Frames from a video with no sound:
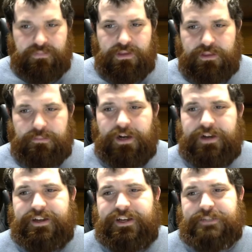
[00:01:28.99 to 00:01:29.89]
The
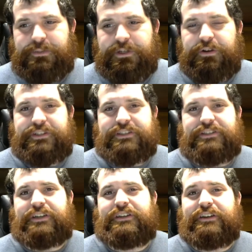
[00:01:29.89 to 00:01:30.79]
manga has been going since
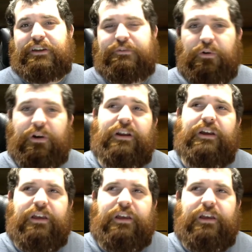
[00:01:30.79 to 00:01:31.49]
1994